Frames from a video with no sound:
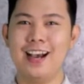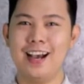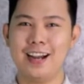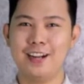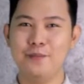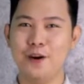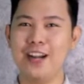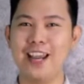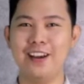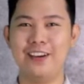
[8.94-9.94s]
Uh, good
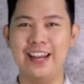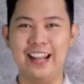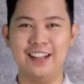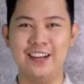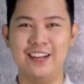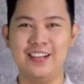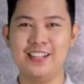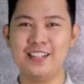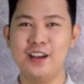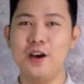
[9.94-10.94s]
morning, grade 8
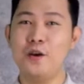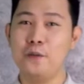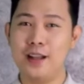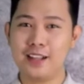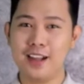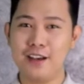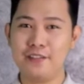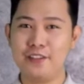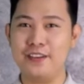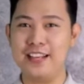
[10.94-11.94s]
learners.
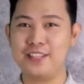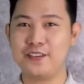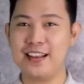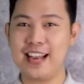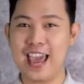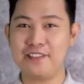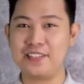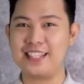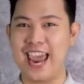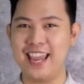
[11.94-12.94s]
Welcome to Valenzuela Live
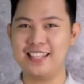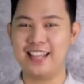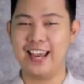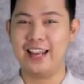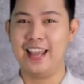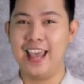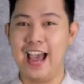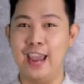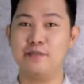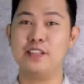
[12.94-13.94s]
Science 8.
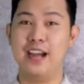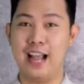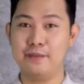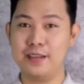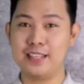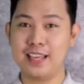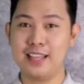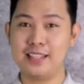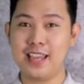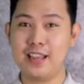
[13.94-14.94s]
I am Sir Albert
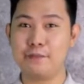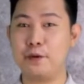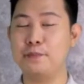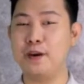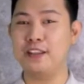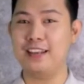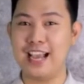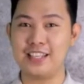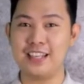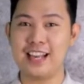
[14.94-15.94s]
Saginsin from Polo
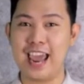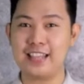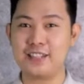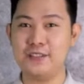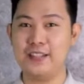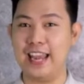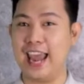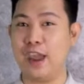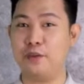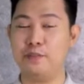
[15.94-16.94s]
National High School
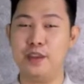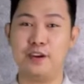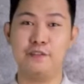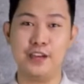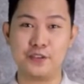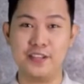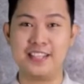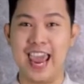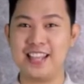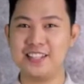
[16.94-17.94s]
and I will be your visual
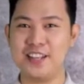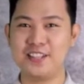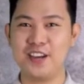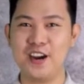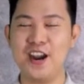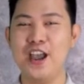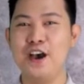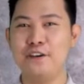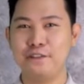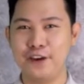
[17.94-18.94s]
science teacher
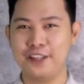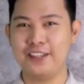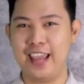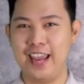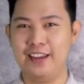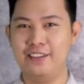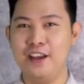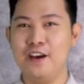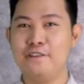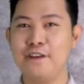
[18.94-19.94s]
for today.
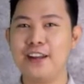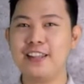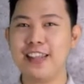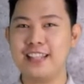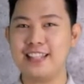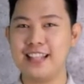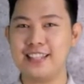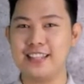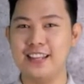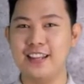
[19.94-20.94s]
For today's
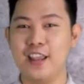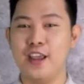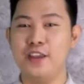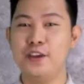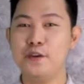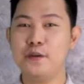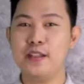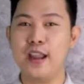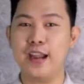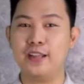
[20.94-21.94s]
lesson, you
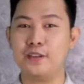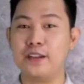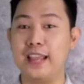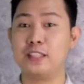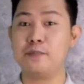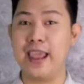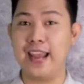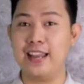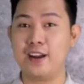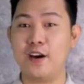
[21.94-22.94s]
will learn to
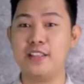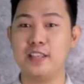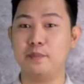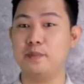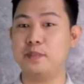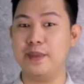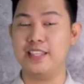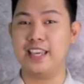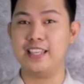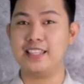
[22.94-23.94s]
explain the concept of
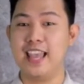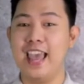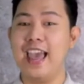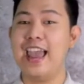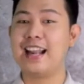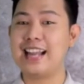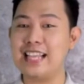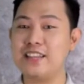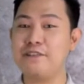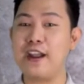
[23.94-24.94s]
species and
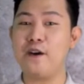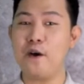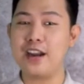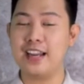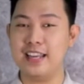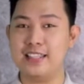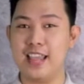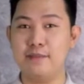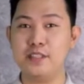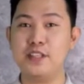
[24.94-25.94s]
classify
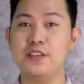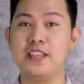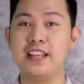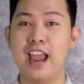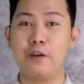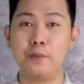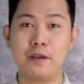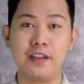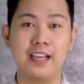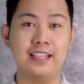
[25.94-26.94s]
organisms using the
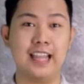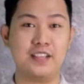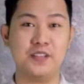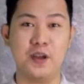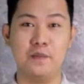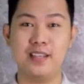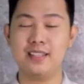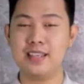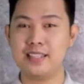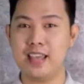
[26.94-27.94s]
hierarchical taxonomic
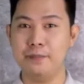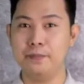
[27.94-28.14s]
system.